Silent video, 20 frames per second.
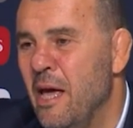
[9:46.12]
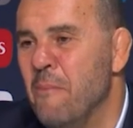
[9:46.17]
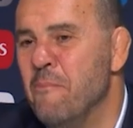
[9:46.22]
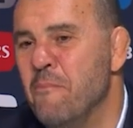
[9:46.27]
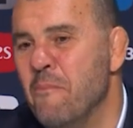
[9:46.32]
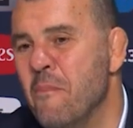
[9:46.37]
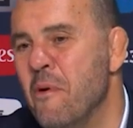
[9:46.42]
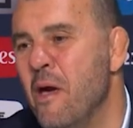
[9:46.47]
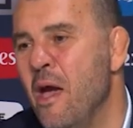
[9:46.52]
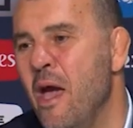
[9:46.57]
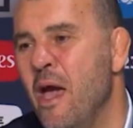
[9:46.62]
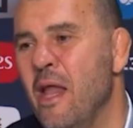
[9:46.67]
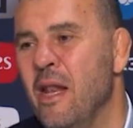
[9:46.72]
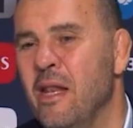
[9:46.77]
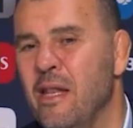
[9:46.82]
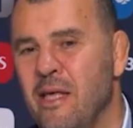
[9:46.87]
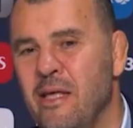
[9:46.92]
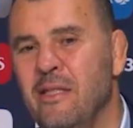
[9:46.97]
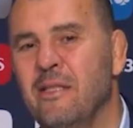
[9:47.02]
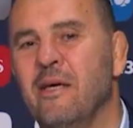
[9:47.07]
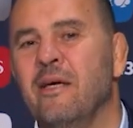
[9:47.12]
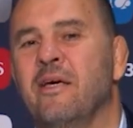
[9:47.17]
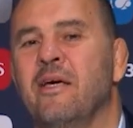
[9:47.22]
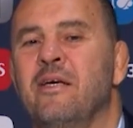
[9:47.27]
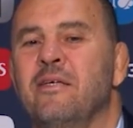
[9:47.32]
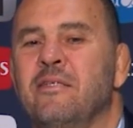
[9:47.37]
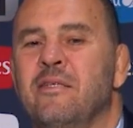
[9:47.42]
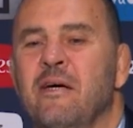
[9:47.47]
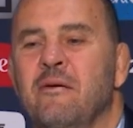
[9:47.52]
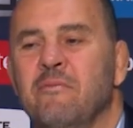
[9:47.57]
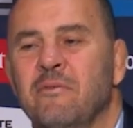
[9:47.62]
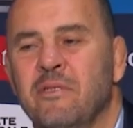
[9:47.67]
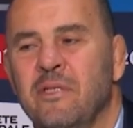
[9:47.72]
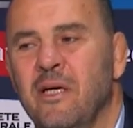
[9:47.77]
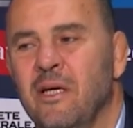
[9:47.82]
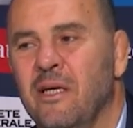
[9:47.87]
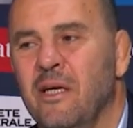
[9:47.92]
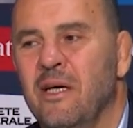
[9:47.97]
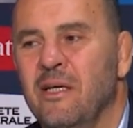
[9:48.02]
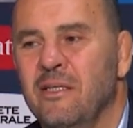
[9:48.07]
Me, I don't cry,
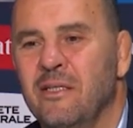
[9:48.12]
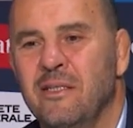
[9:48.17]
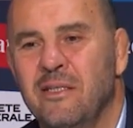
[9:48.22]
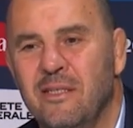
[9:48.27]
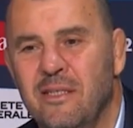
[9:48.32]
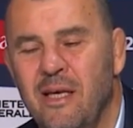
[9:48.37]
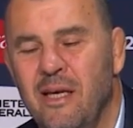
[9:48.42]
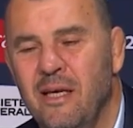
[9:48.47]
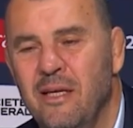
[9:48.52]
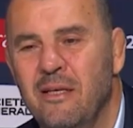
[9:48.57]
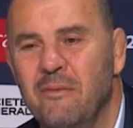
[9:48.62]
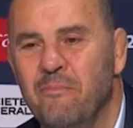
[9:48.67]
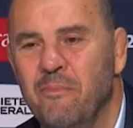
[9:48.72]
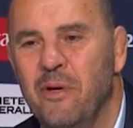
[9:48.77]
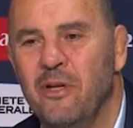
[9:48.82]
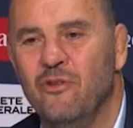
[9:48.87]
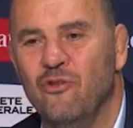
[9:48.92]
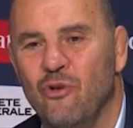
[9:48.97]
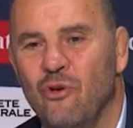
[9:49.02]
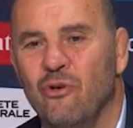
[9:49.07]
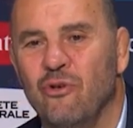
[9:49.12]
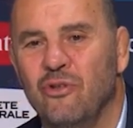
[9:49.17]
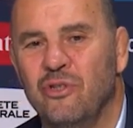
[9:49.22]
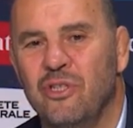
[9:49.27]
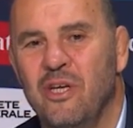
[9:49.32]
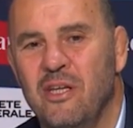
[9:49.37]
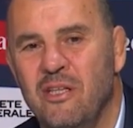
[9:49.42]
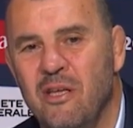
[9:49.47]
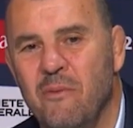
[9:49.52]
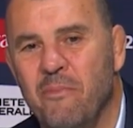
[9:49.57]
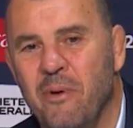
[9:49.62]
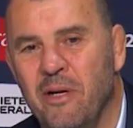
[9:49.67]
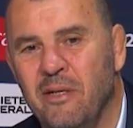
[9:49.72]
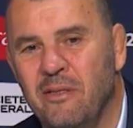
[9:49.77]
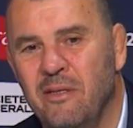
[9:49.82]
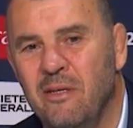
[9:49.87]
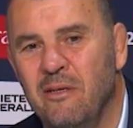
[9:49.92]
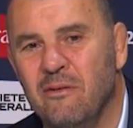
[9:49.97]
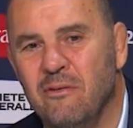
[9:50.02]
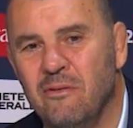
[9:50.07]
but that's because my job isn't over
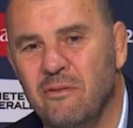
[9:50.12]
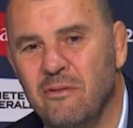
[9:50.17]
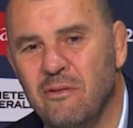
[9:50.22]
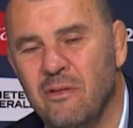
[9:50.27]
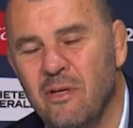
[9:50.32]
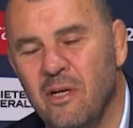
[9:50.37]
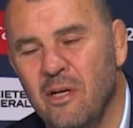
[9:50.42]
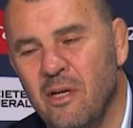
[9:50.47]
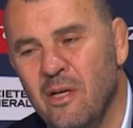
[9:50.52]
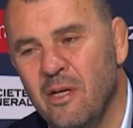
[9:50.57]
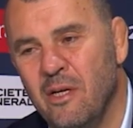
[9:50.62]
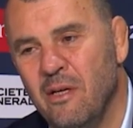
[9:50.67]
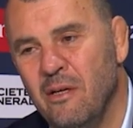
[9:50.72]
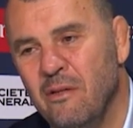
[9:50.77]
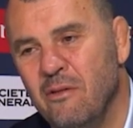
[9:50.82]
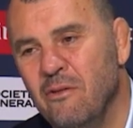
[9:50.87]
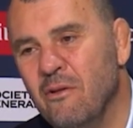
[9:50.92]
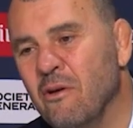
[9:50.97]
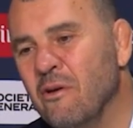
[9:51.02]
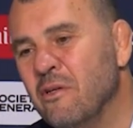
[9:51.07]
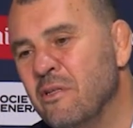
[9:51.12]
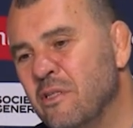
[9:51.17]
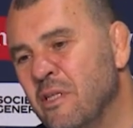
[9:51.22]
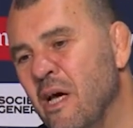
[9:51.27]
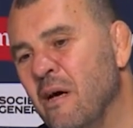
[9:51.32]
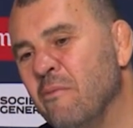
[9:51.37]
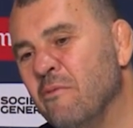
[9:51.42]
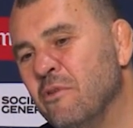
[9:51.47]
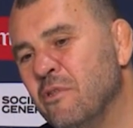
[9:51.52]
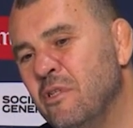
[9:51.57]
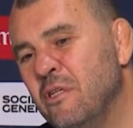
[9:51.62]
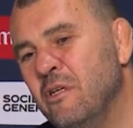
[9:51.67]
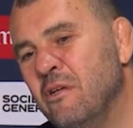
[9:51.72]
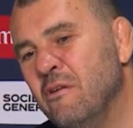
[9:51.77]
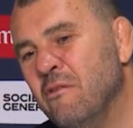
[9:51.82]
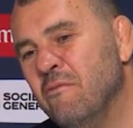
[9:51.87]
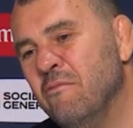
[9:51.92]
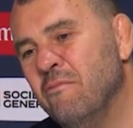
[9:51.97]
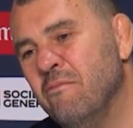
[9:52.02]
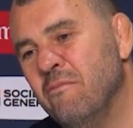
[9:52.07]
yet. Friday.
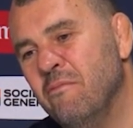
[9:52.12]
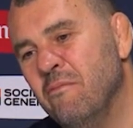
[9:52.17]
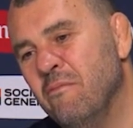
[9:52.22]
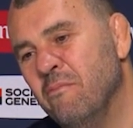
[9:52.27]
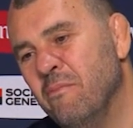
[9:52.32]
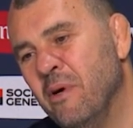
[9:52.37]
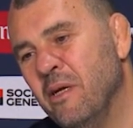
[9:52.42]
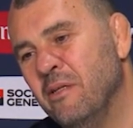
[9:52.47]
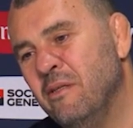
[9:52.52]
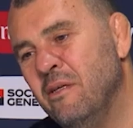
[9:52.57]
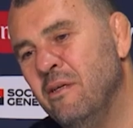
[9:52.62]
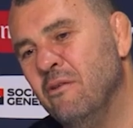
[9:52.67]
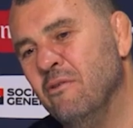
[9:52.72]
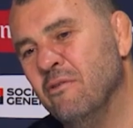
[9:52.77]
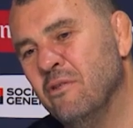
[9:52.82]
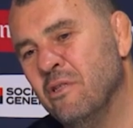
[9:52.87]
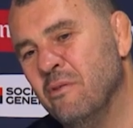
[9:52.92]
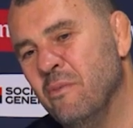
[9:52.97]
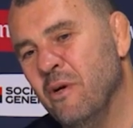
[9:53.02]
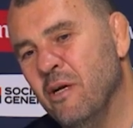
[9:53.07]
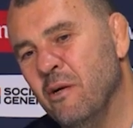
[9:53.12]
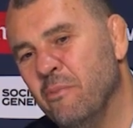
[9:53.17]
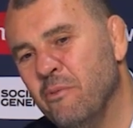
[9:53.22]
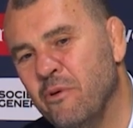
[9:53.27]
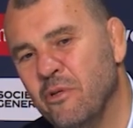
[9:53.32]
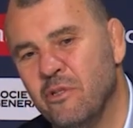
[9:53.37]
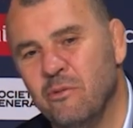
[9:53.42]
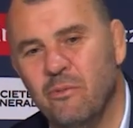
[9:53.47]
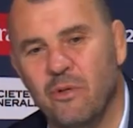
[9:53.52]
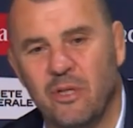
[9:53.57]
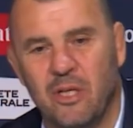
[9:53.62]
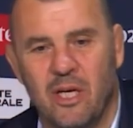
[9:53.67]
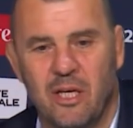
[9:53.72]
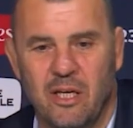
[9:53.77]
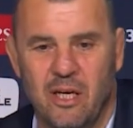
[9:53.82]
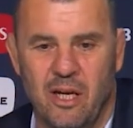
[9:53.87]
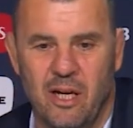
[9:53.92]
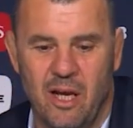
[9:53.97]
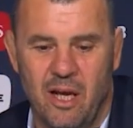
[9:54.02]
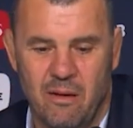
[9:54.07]
We need to be there.
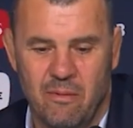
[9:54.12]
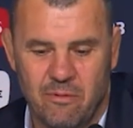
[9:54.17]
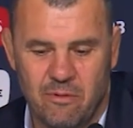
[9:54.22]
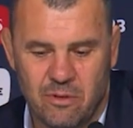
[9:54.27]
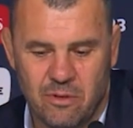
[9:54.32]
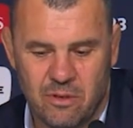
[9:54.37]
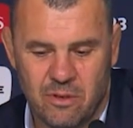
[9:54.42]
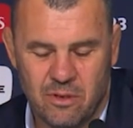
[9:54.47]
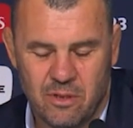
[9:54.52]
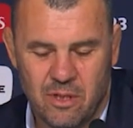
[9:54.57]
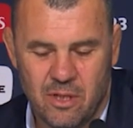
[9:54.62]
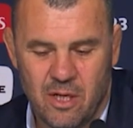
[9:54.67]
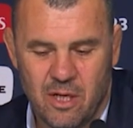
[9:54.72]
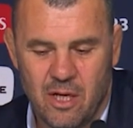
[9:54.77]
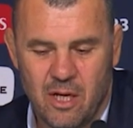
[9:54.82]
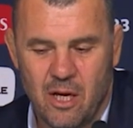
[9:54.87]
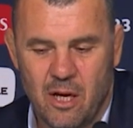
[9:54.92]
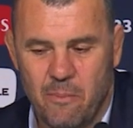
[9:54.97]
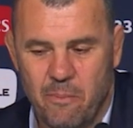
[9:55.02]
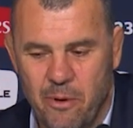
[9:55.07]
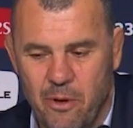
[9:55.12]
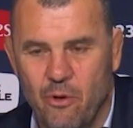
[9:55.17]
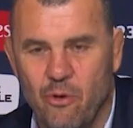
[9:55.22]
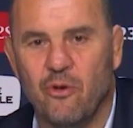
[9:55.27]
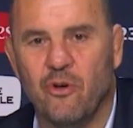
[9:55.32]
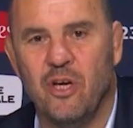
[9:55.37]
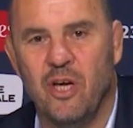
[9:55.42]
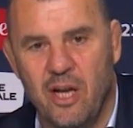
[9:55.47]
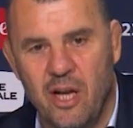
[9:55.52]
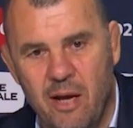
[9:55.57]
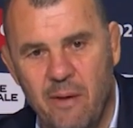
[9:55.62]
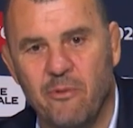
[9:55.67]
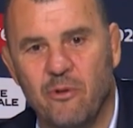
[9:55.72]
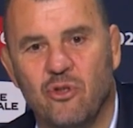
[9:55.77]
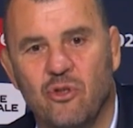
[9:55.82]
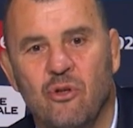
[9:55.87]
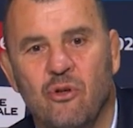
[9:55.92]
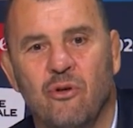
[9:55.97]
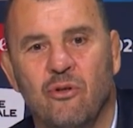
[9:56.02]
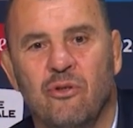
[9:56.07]
We will have played 7 games in
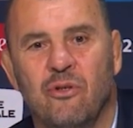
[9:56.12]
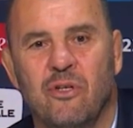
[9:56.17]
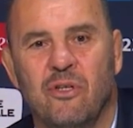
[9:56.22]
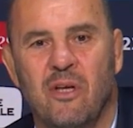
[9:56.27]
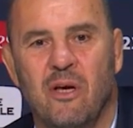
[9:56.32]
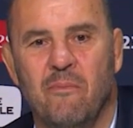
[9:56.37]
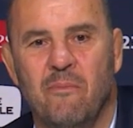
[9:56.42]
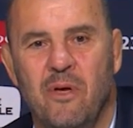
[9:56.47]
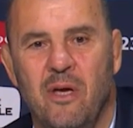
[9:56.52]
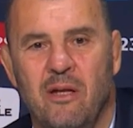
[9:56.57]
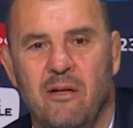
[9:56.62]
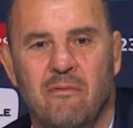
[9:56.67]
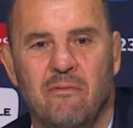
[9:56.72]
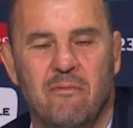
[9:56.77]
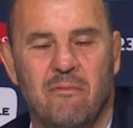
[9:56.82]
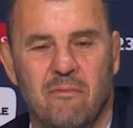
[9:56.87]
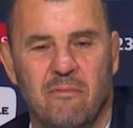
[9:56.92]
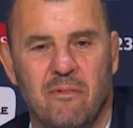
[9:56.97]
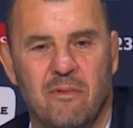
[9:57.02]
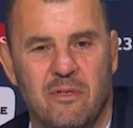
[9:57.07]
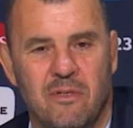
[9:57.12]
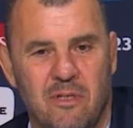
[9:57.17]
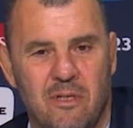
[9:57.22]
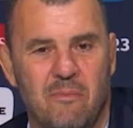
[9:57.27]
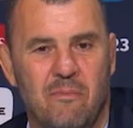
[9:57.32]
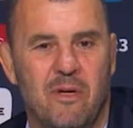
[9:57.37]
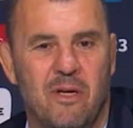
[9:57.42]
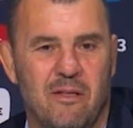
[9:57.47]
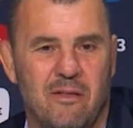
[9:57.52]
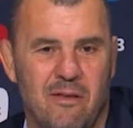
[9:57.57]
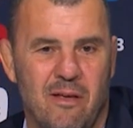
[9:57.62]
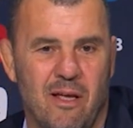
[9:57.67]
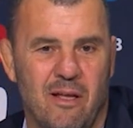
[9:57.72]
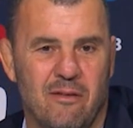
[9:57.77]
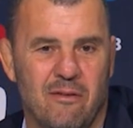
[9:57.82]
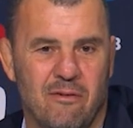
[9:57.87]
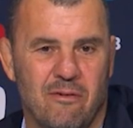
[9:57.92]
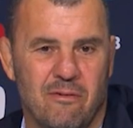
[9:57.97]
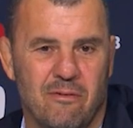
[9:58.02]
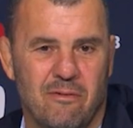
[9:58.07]
a World Cup. There are only 4 teams
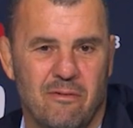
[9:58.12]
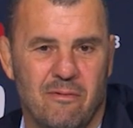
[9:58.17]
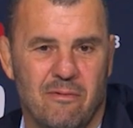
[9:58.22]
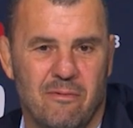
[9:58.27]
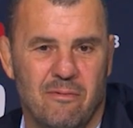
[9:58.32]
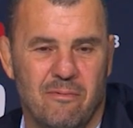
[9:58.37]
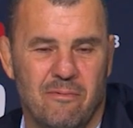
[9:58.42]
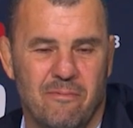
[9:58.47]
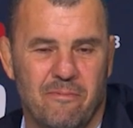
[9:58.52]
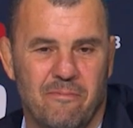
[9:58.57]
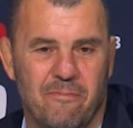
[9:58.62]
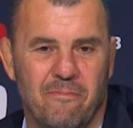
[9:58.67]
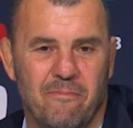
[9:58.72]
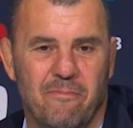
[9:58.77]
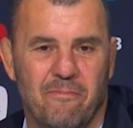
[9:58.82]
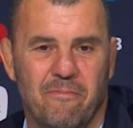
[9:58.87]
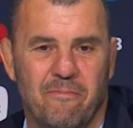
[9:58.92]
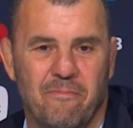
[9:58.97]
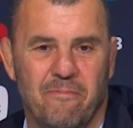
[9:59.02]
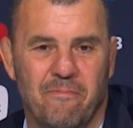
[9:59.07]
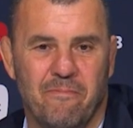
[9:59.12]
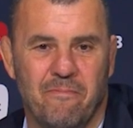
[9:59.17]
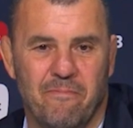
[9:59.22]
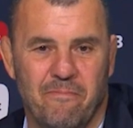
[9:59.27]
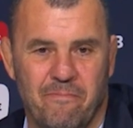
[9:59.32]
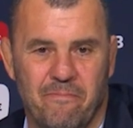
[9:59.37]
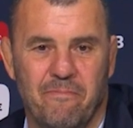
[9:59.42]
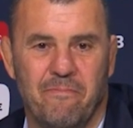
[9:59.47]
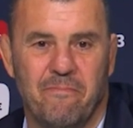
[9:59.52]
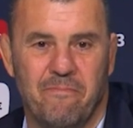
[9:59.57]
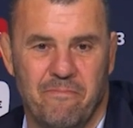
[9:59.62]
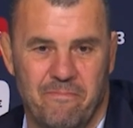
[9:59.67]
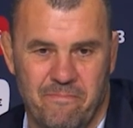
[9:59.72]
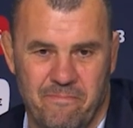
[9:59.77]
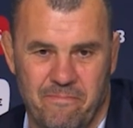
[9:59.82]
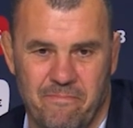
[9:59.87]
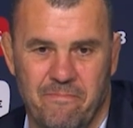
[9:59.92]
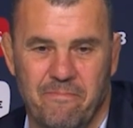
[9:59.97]
that will play 7 games in a World Cup.